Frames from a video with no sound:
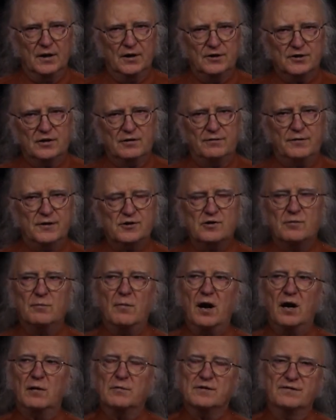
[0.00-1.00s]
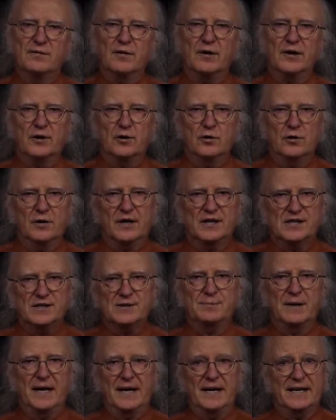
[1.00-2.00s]
So the Fisher model was very good ex
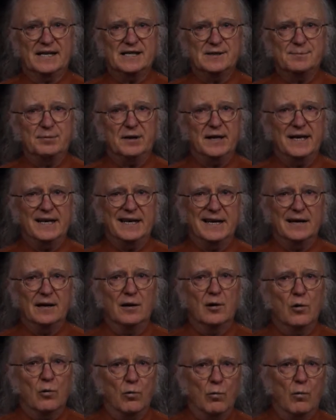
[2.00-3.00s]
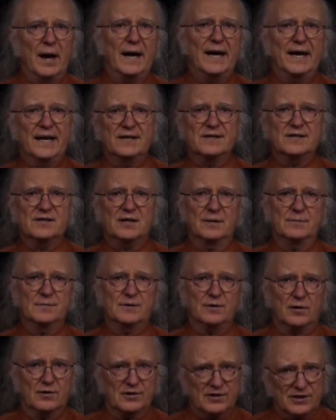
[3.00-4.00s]
at explaining why enzymes
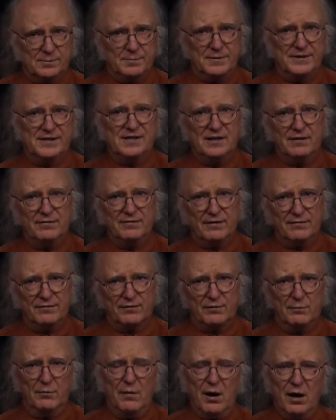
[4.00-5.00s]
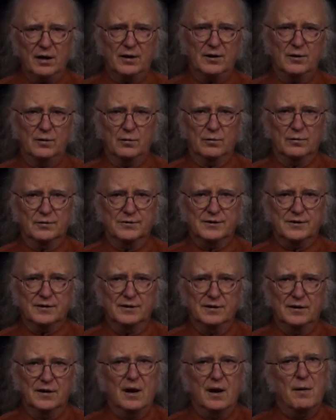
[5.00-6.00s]
are specific for molecules,
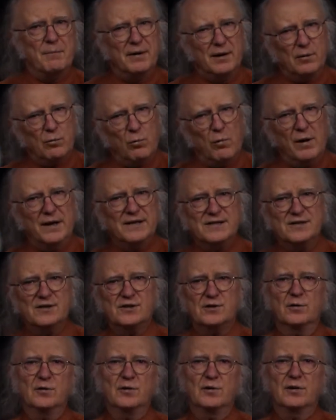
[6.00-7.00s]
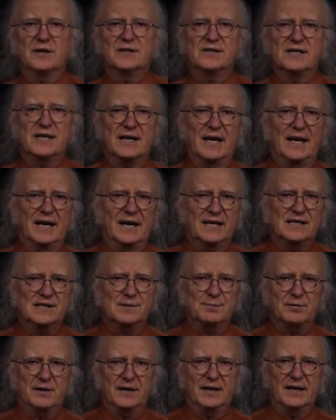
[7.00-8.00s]
but it wasn't so good as at
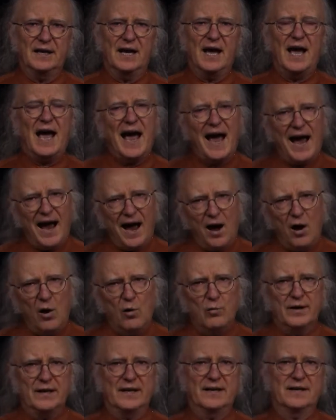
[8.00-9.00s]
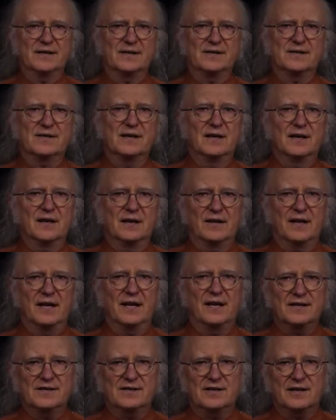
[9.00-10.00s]
explaining how it is that
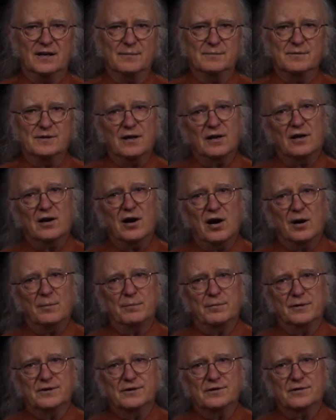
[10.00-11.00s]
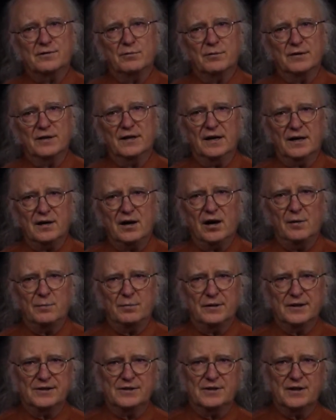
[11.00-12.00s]
enzymes accomplish what they
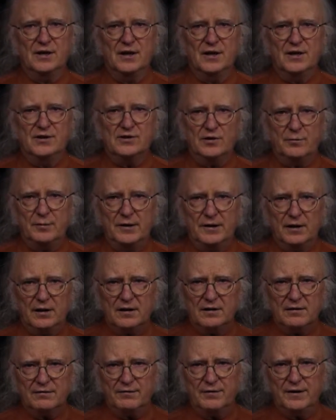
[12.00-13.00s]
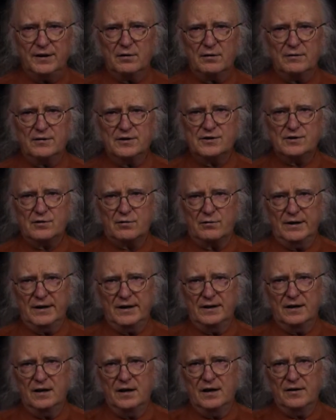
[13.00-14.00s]
accomplish. So if we look at the figure on the
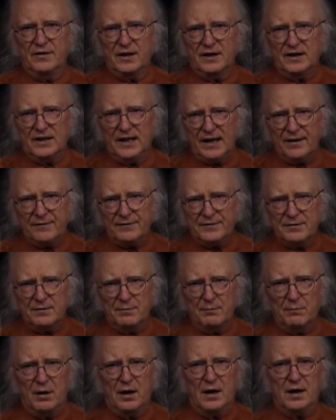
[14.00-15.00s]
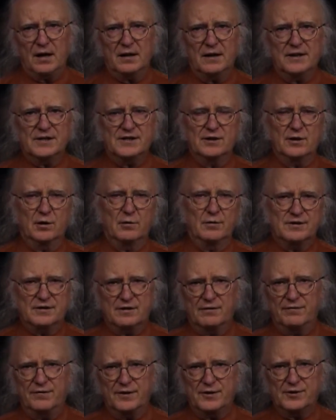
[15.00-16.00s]
screen, the left model is known as
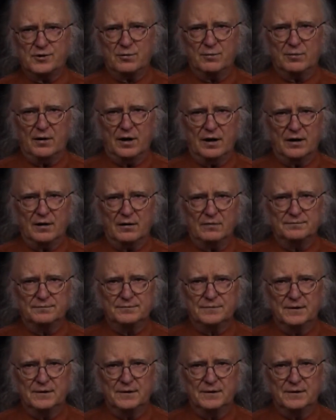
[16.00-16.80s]
the Fisher model.